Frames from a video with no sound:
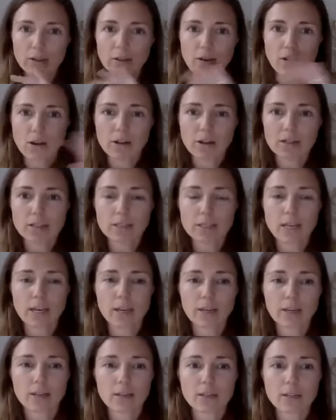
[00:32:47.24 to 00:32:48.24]
on its
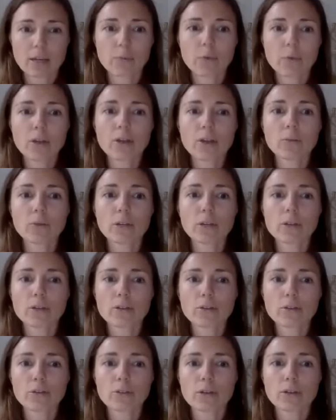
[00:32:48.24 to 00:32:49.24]
head. What do
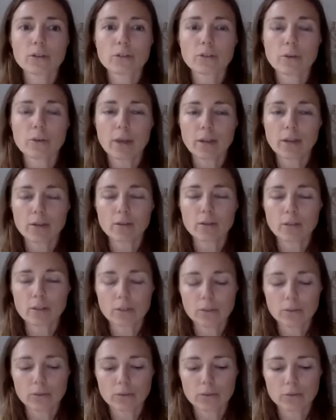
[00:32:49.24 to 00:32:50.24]
you, so I know
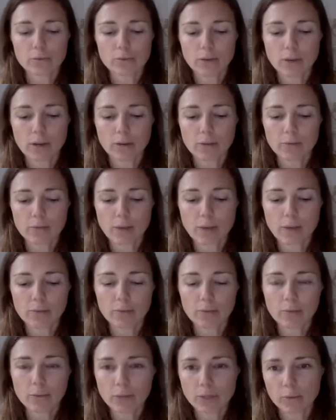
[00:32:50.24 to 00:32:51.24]
that you have
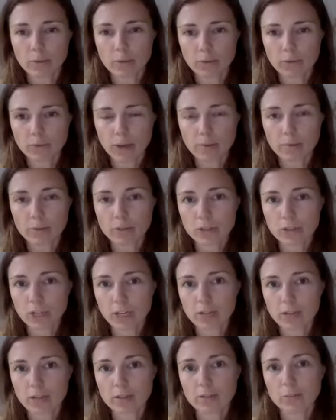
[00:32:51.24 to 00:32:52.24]
been working with
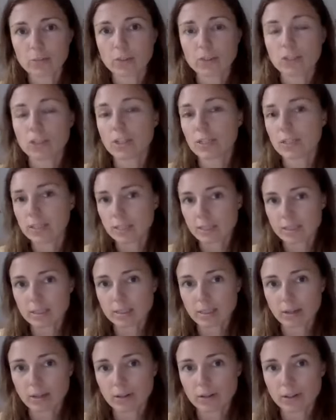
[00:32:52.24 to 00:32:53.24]
Fibershed, which exists
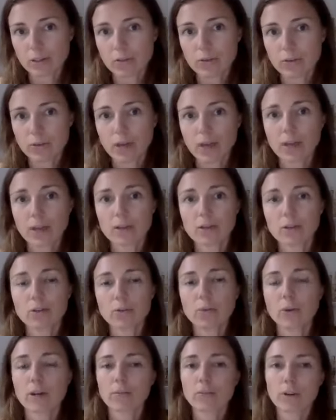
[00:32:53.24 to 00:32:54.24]
here in the UK, and
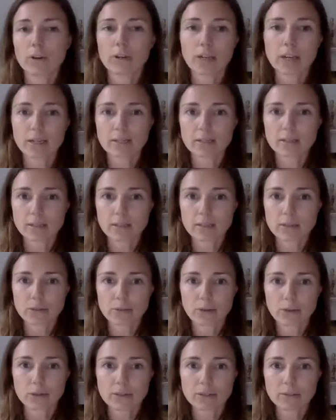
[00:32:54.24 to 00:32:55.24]
who one of our guests is
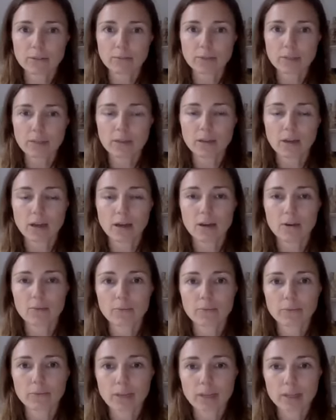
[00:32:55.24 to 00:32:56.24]
going to be
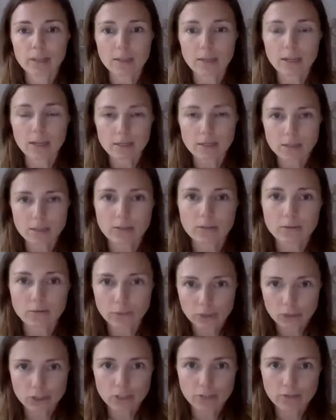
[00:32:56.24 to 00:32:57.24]
in the next
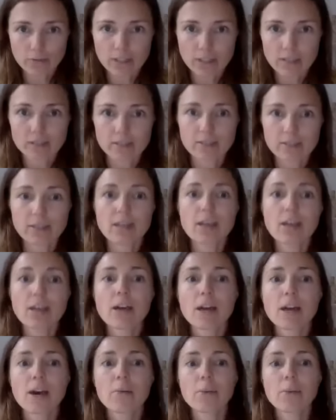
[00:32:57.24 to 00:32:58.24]
version of this.
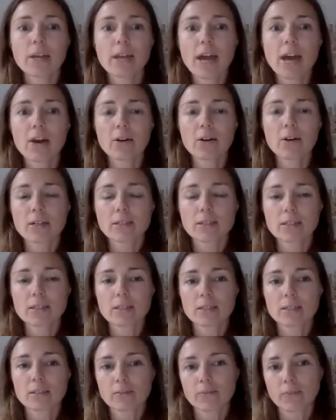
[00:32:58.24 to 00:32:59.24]
But how has
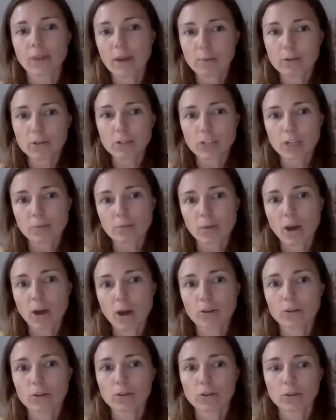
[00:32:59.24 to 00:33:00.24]
this Fibershed
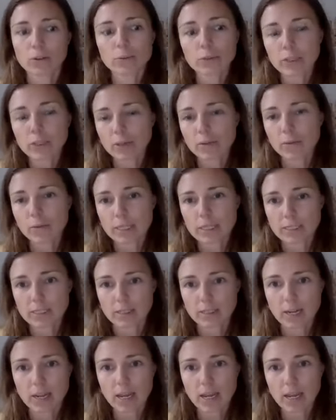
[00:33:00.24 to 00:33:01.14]
model, or really what's an